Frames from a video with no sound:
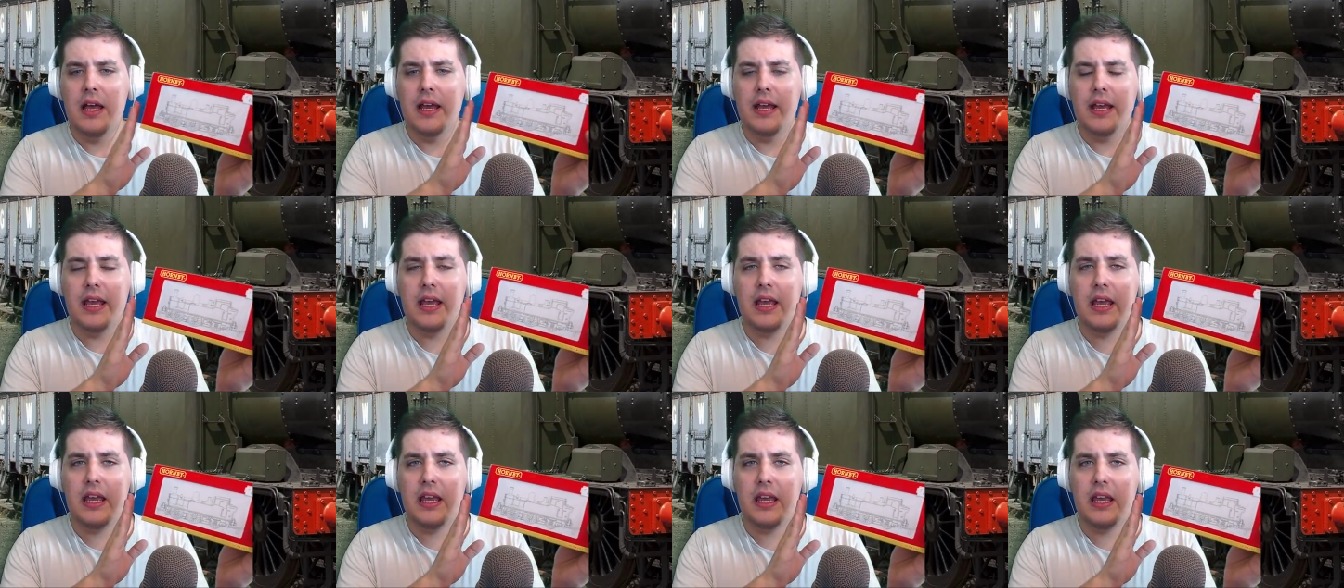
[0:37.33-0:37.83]

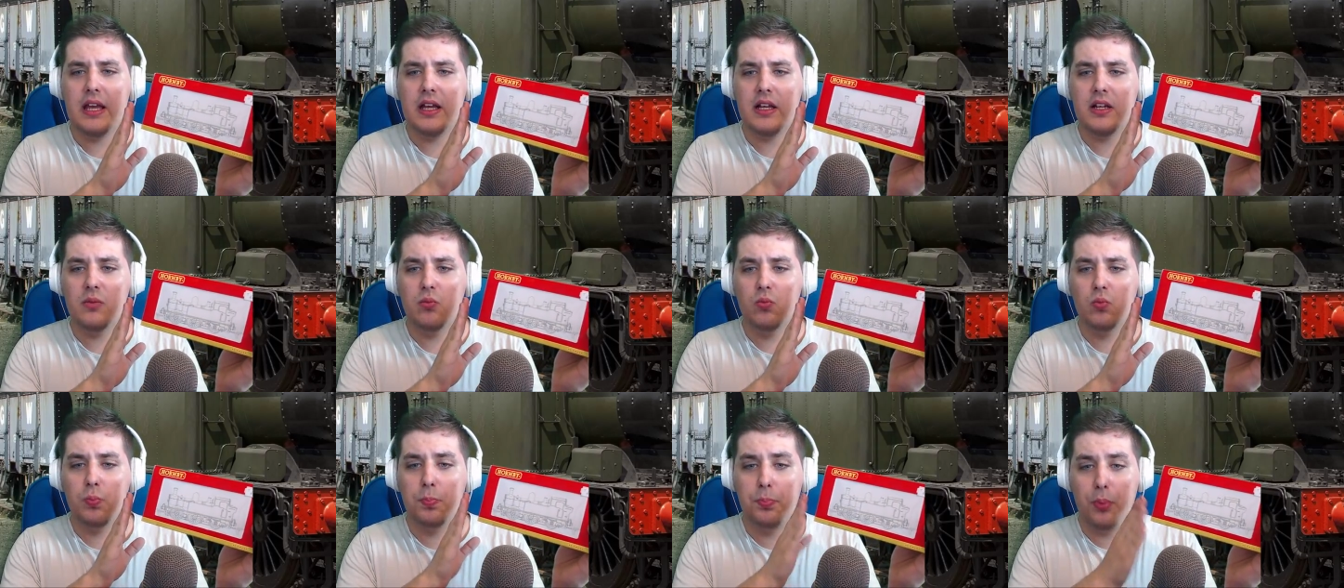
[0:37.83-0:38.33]
he
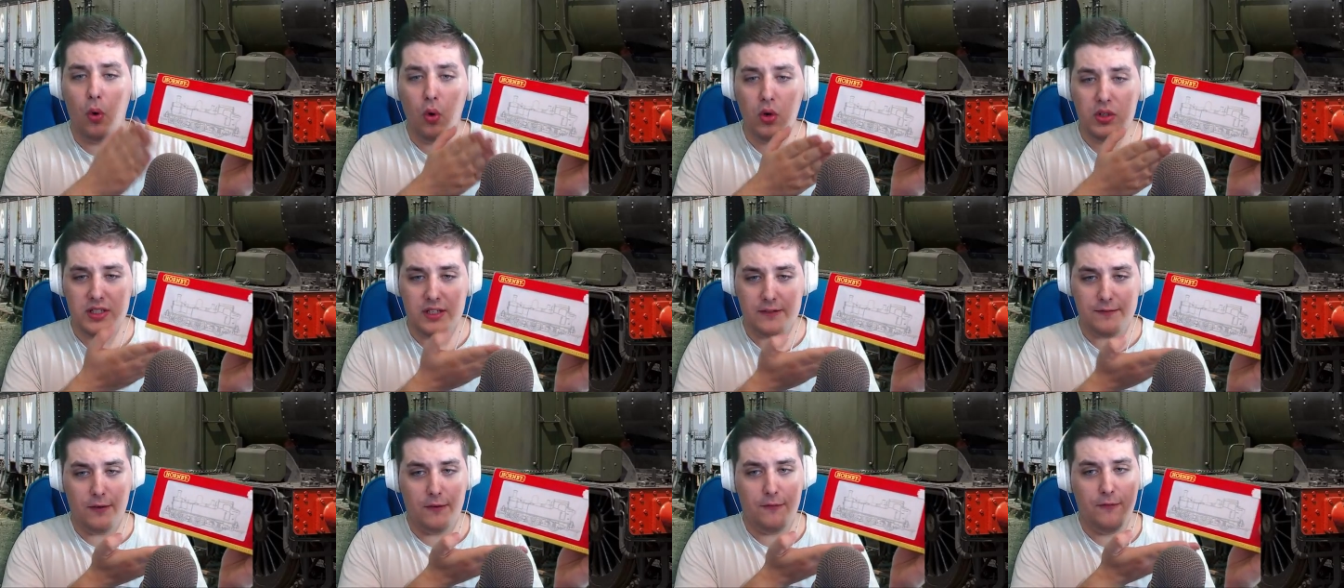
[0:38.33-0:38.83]
bought
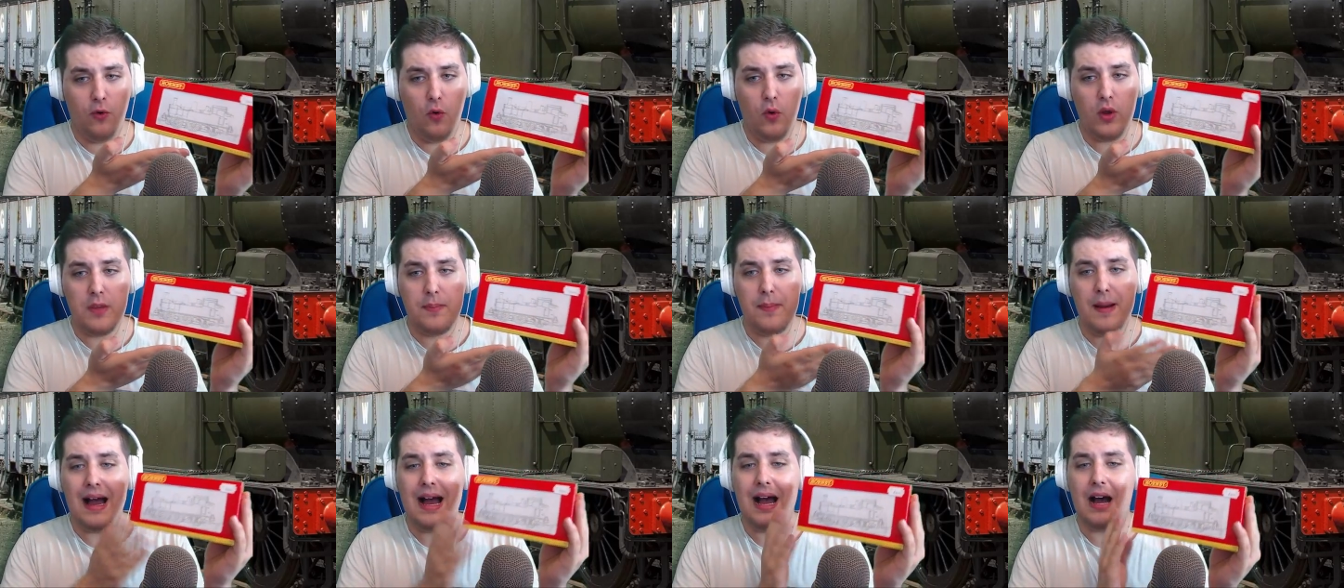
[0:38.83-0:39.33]
it for 40
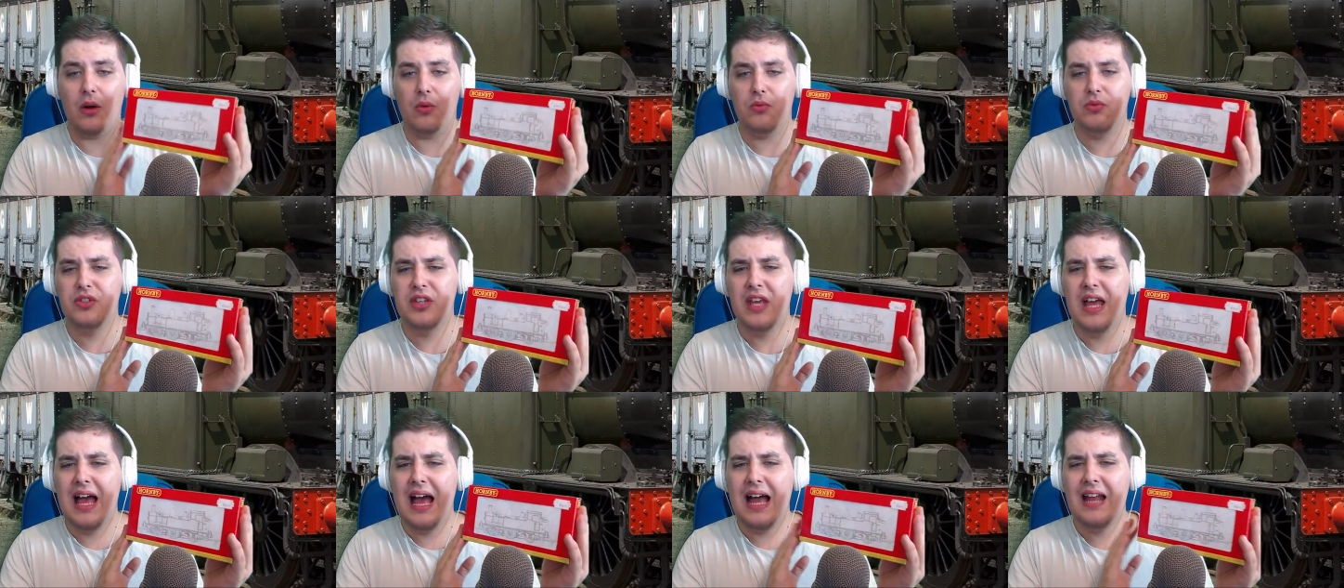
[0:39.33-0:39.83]

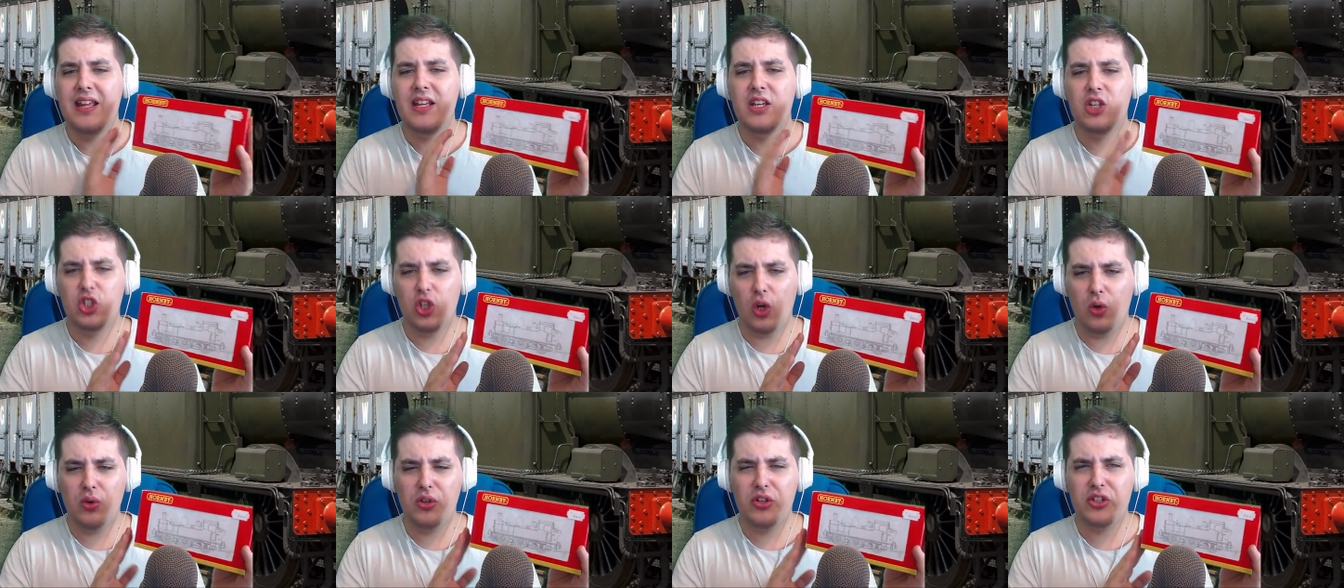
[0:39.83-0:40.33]
pounds and he
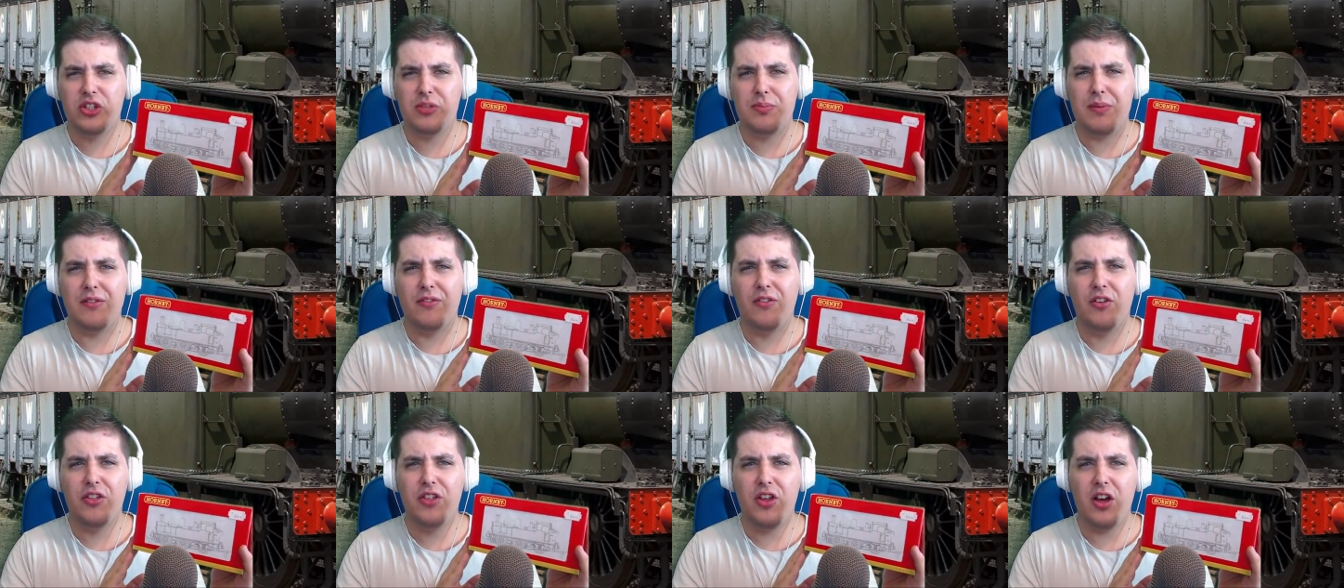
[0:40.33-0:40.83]
sold it to me
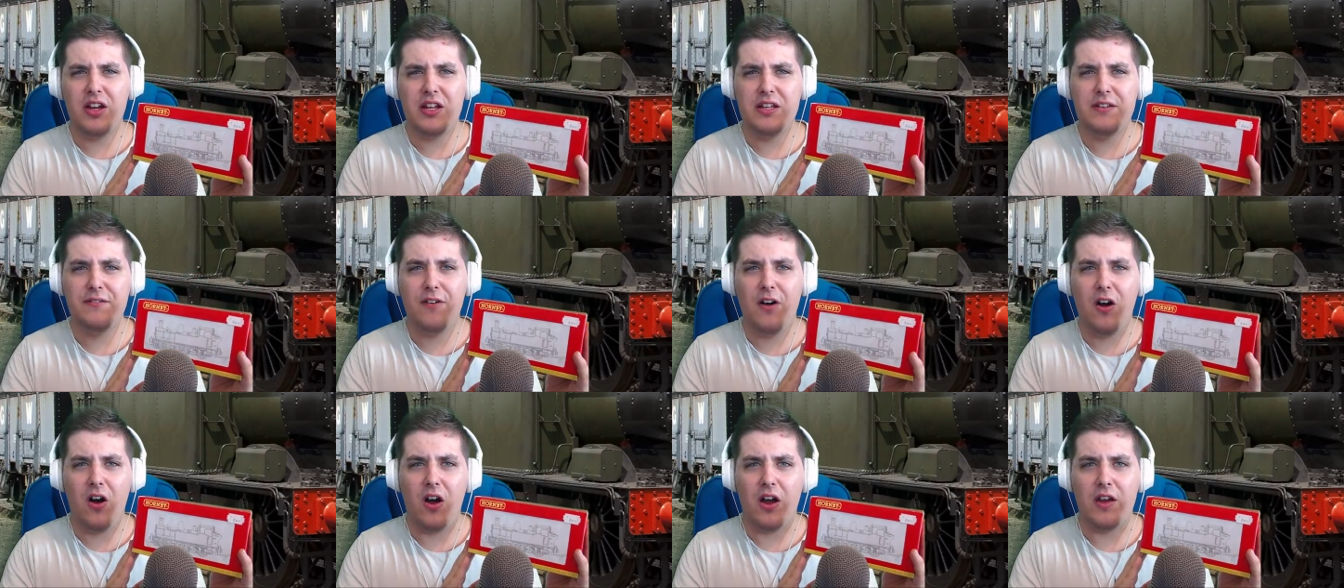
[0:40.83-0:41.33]
for
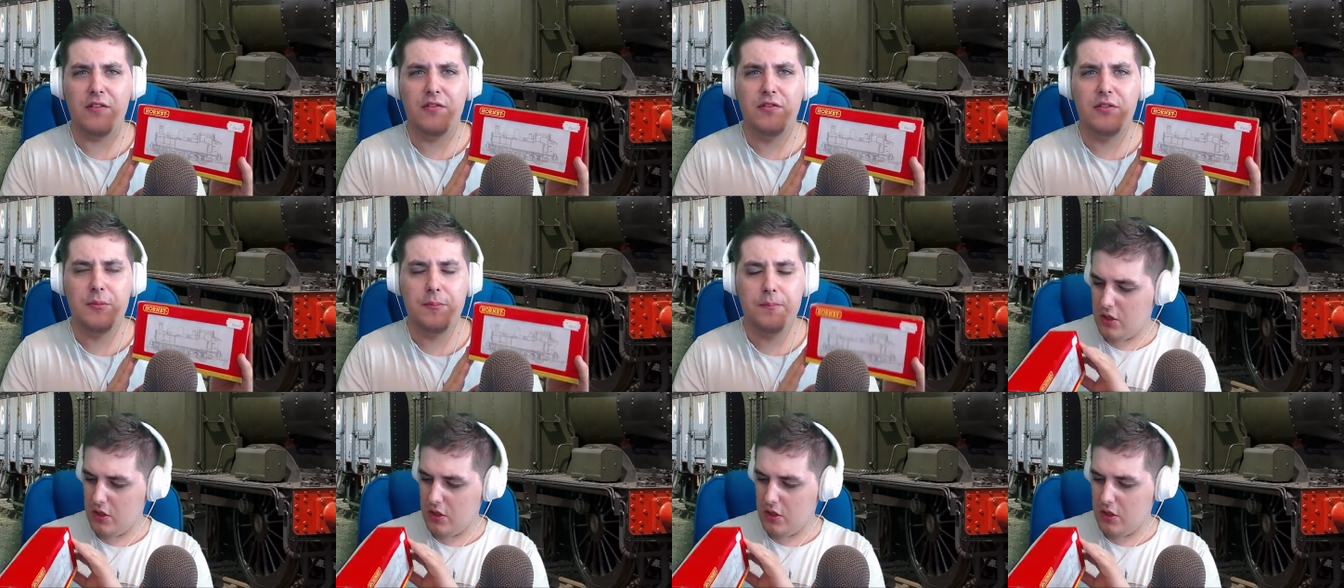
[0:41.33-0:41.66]
35.